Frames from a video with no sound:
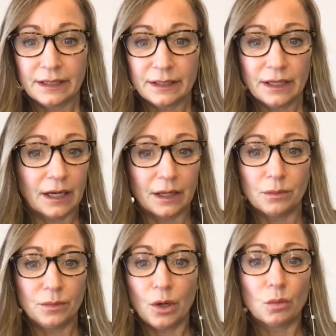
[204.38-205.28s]

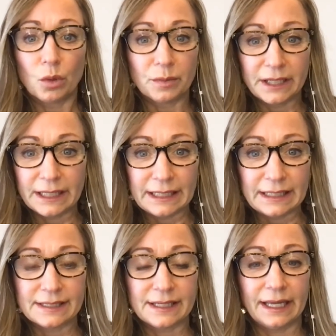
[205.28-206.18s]

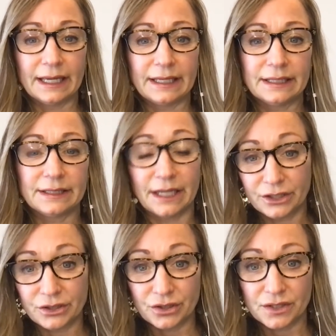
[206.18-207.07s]
comorbidities and
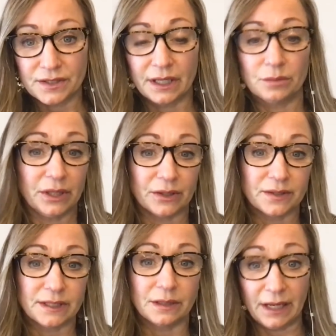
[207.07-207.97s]
doctors and
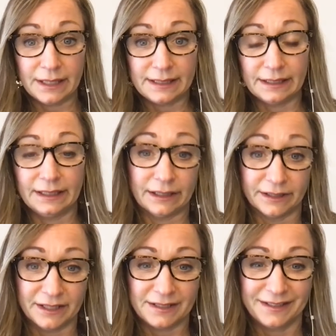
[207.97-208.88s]
pills and medicine and
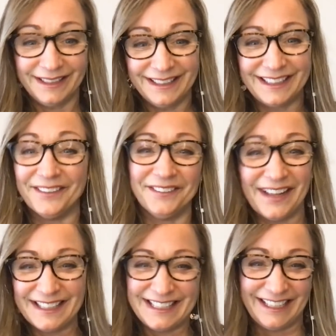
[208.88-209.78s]
illness. No
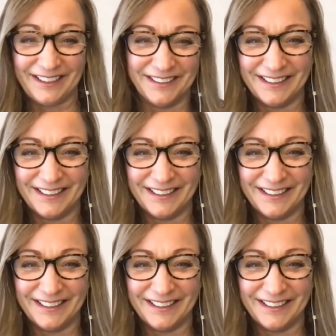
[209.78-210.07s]
offense to you,